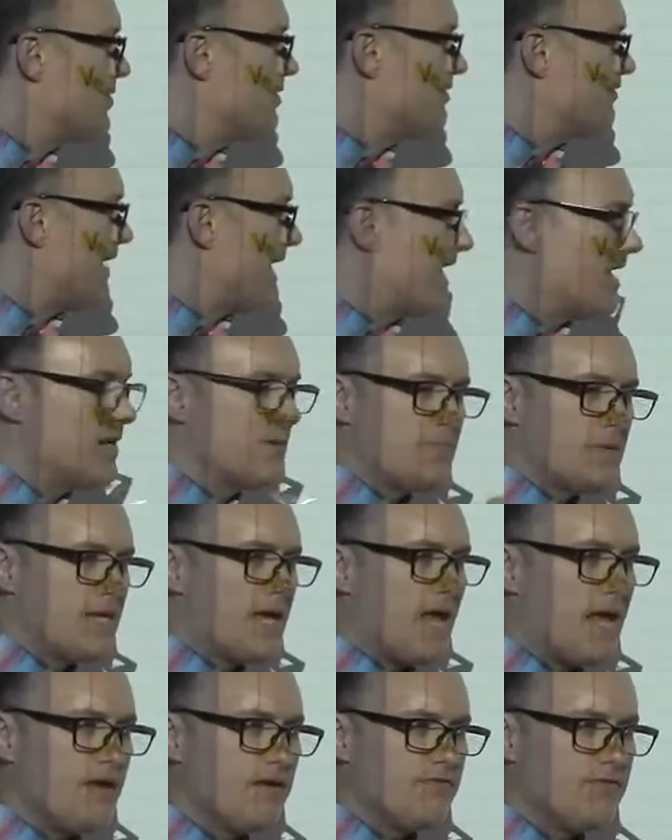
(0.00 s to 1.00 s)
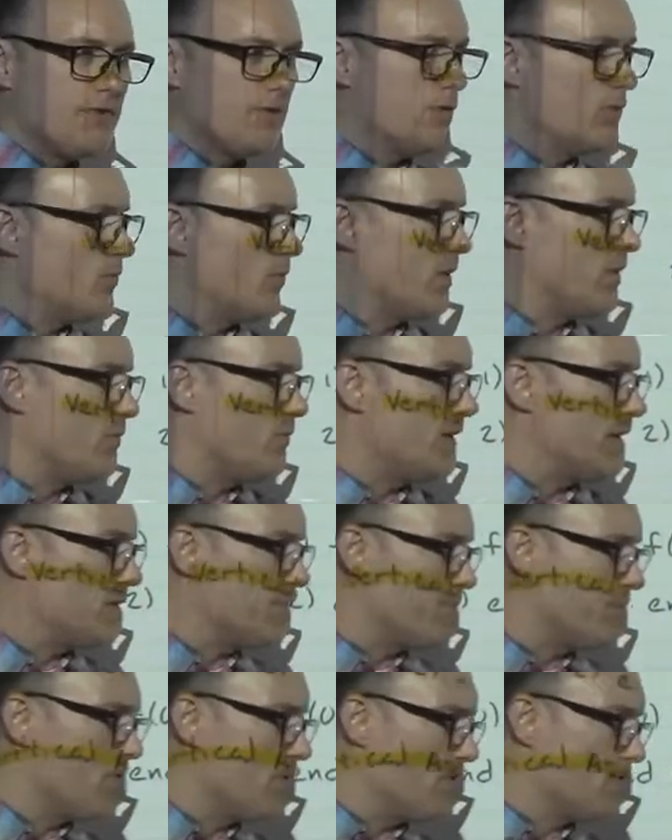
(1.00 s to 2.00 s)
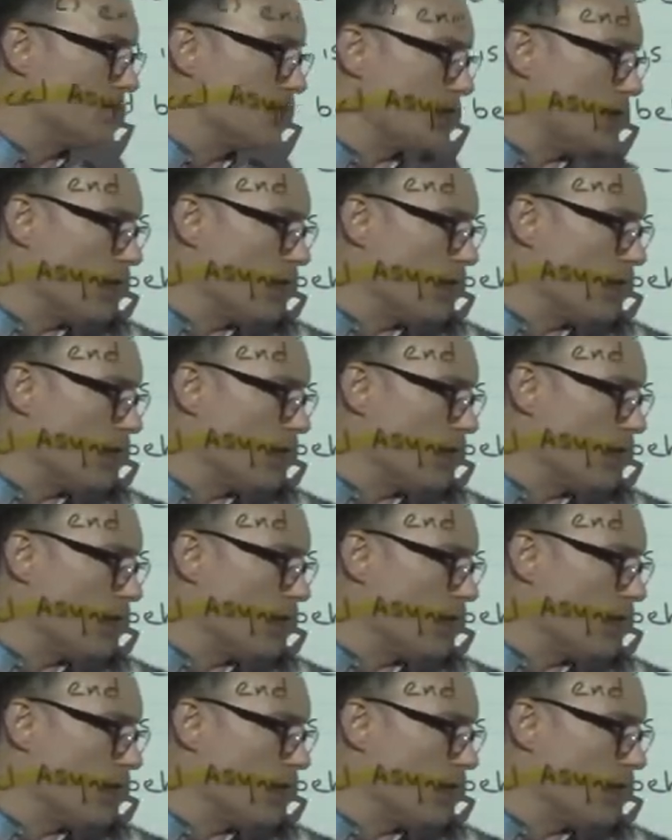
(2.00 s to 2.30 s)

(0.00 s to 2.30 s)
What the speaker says: of end behavior where we approach a